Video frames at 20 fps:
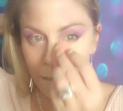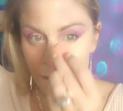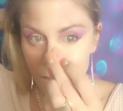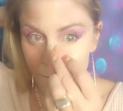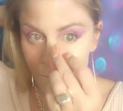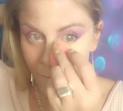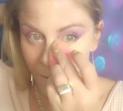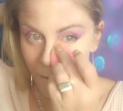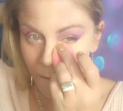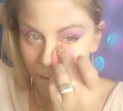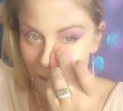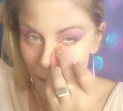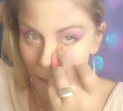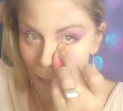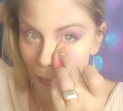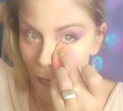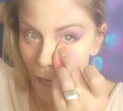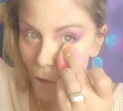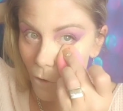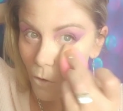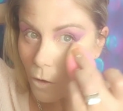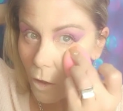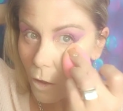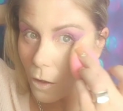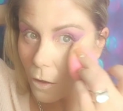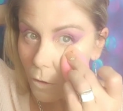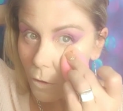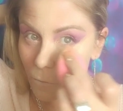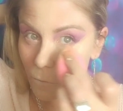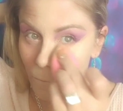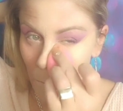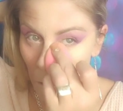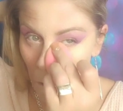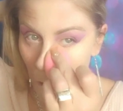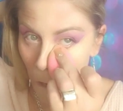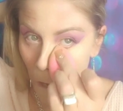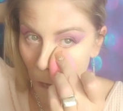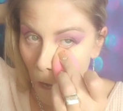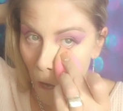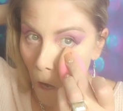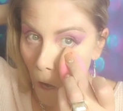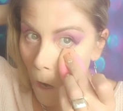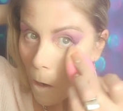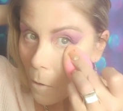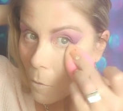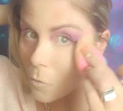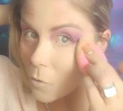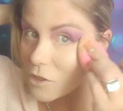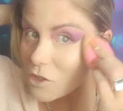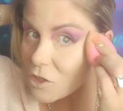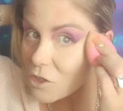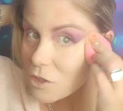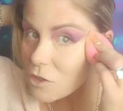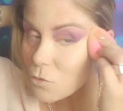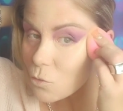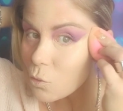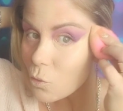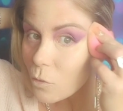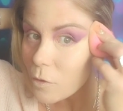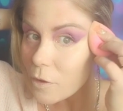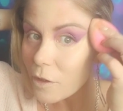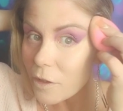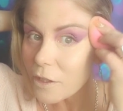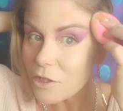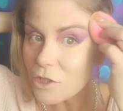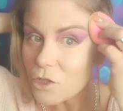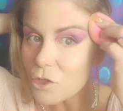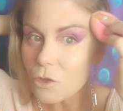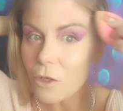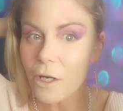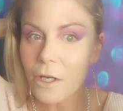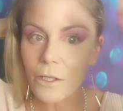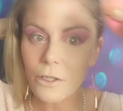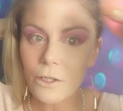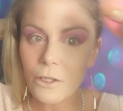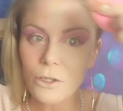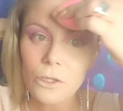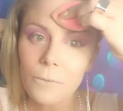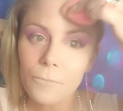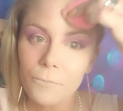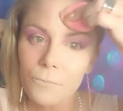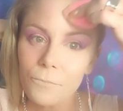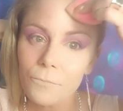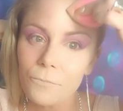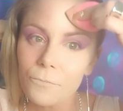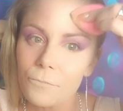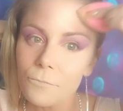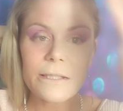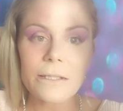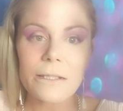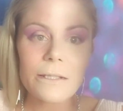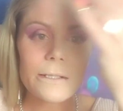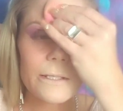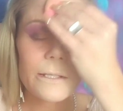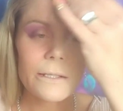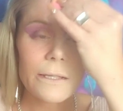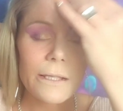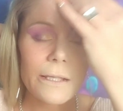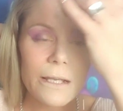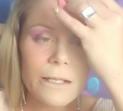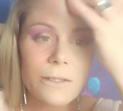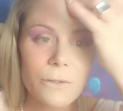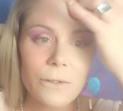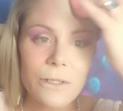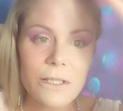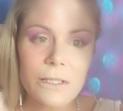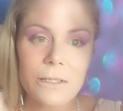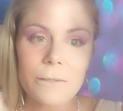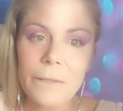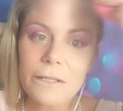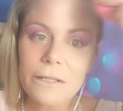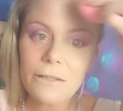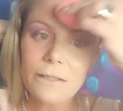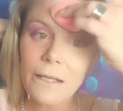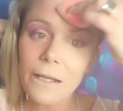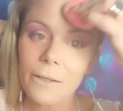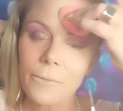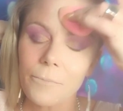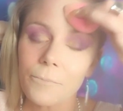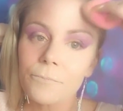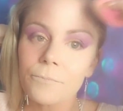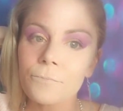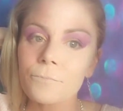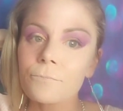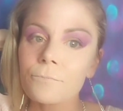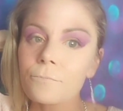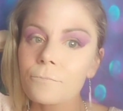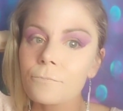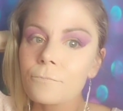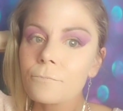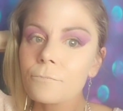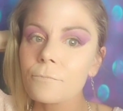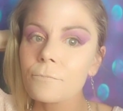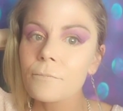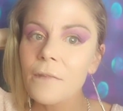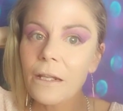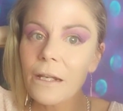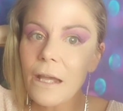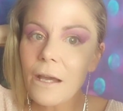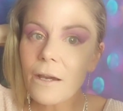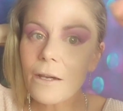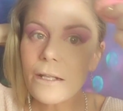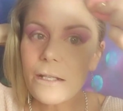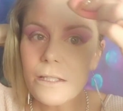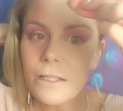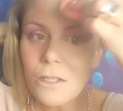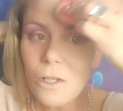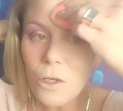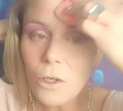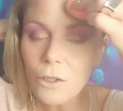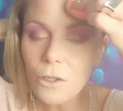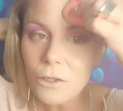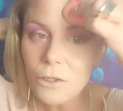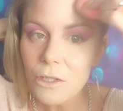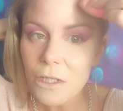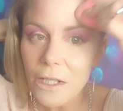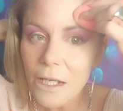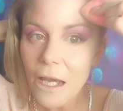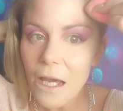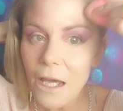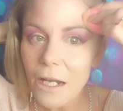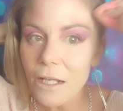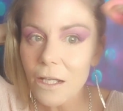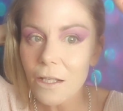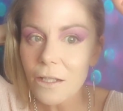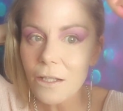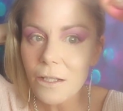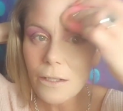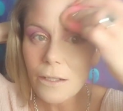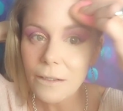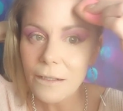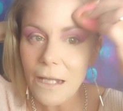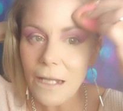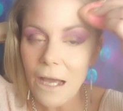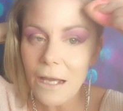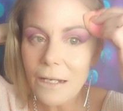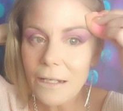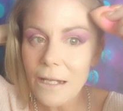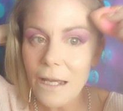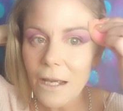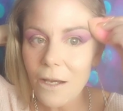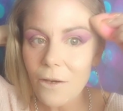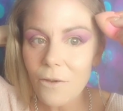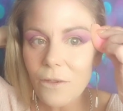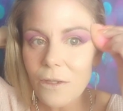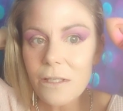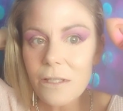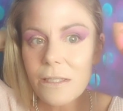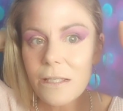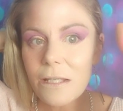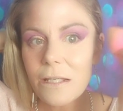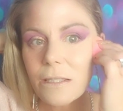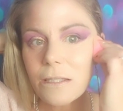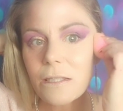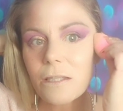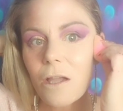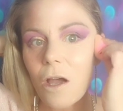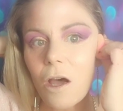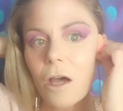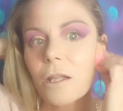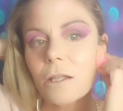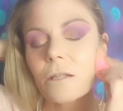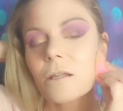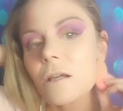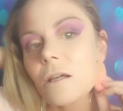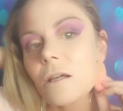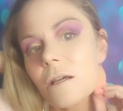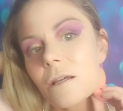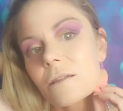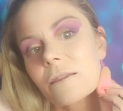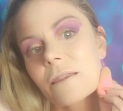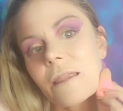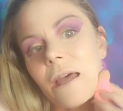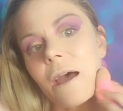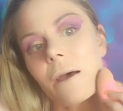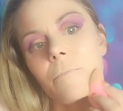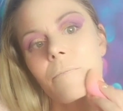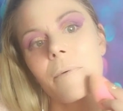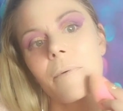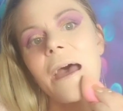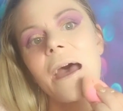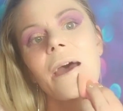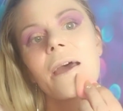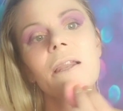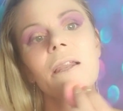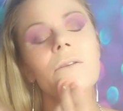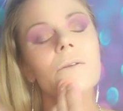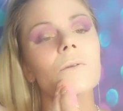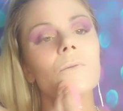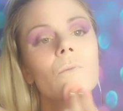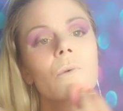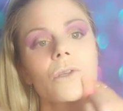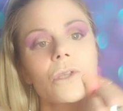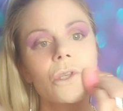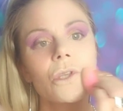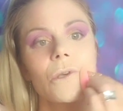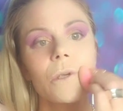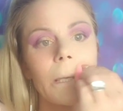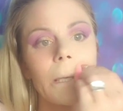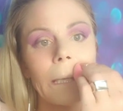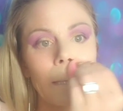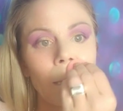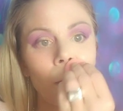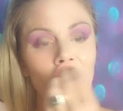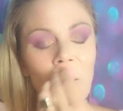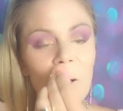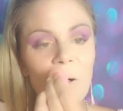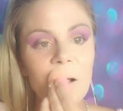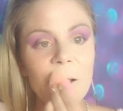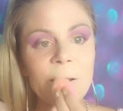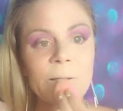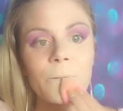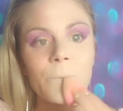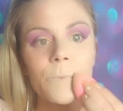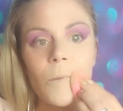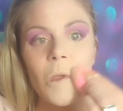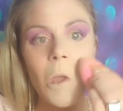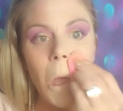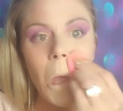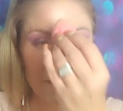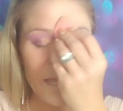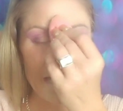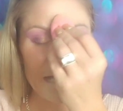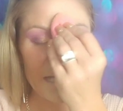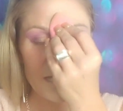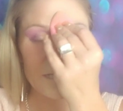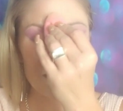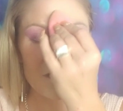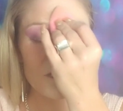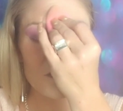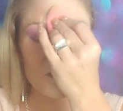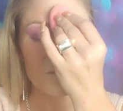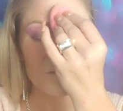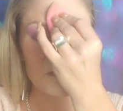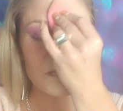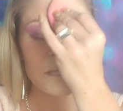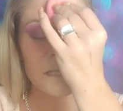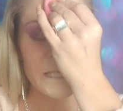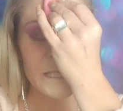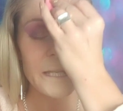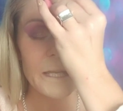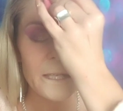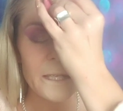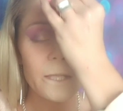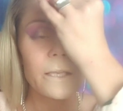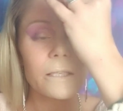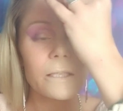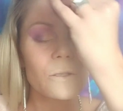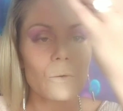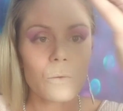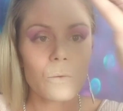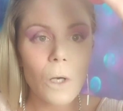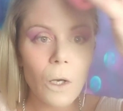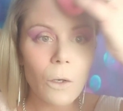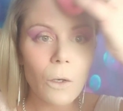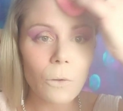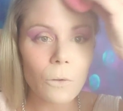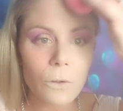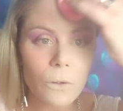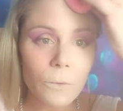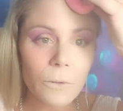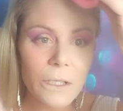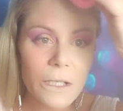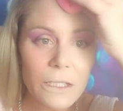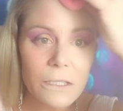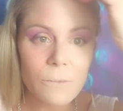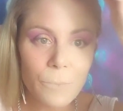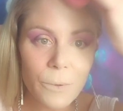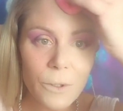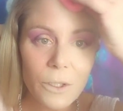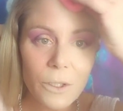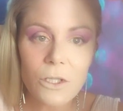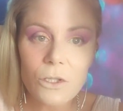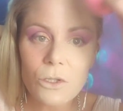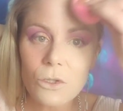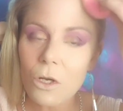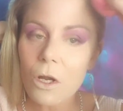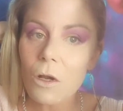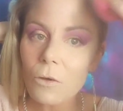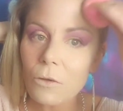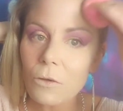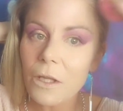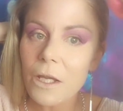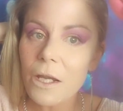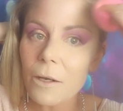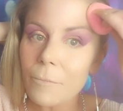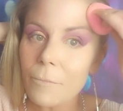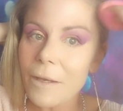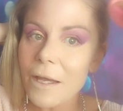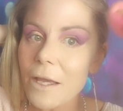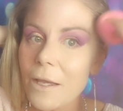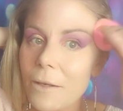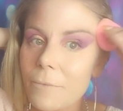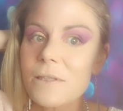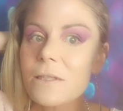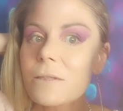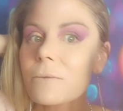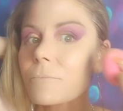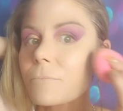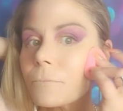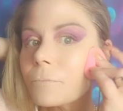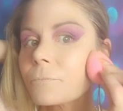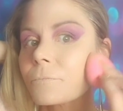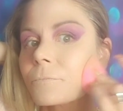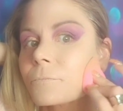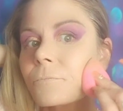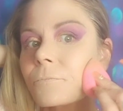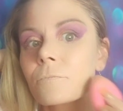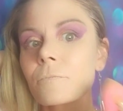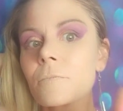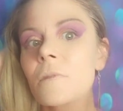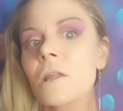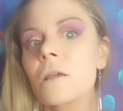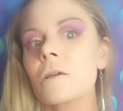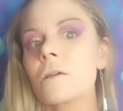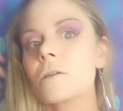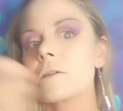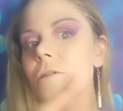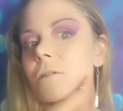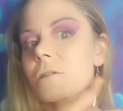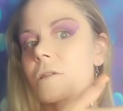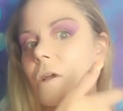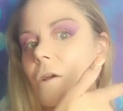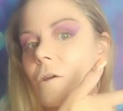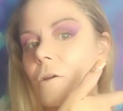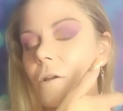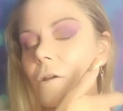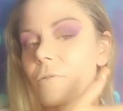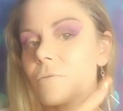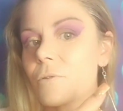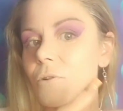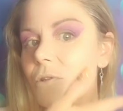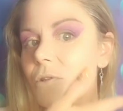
smells like alcohol, which is really strange. That's what it smells like. Now, it is starting to kind of die down. The scent's not that bad once you get going. That initial scent is, whew, it's pretty strong there, babes. So if you're